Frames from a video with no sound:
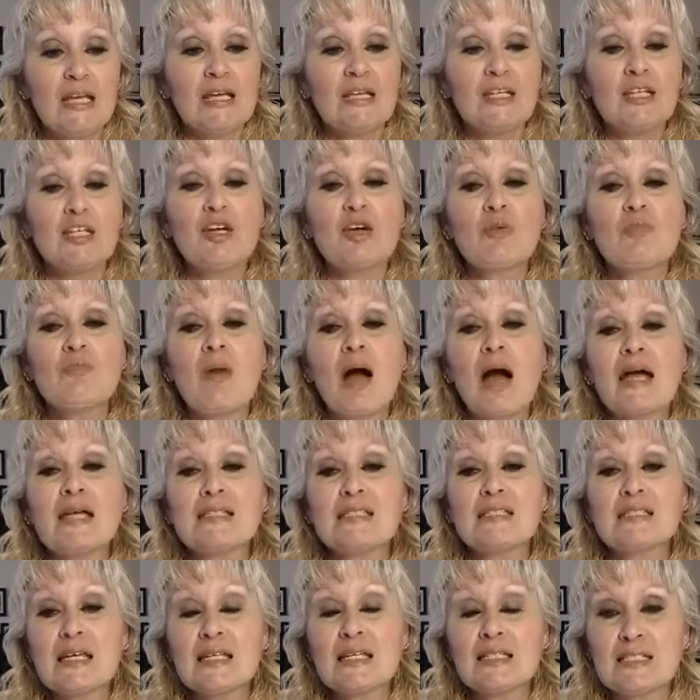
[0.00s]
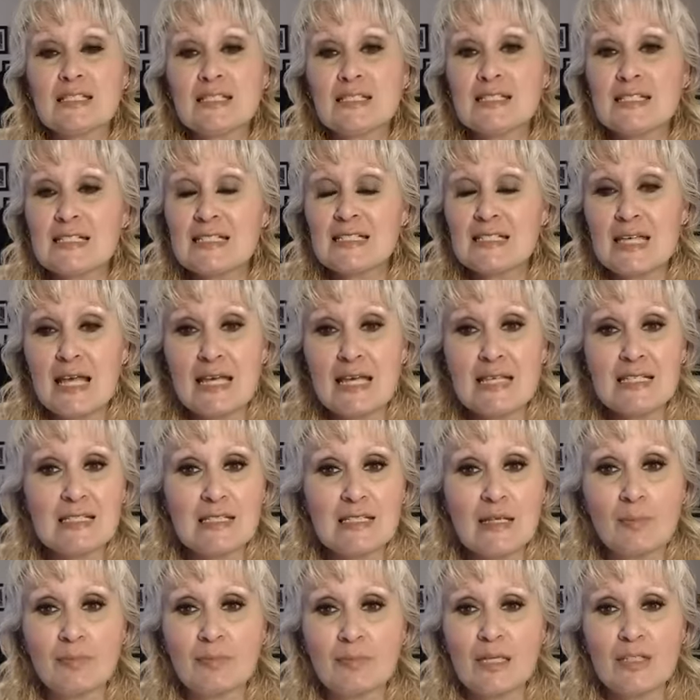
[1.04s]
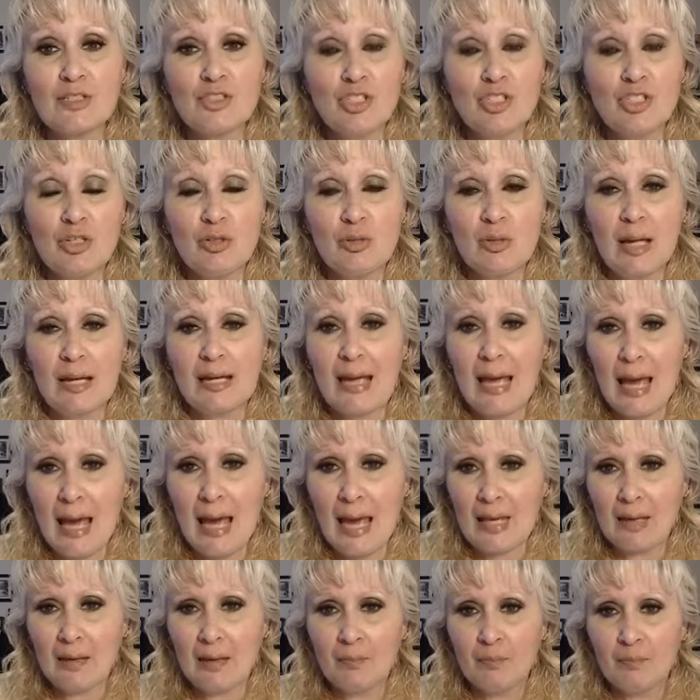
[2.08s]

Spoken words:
Your mindset's going to say something to you like, hey,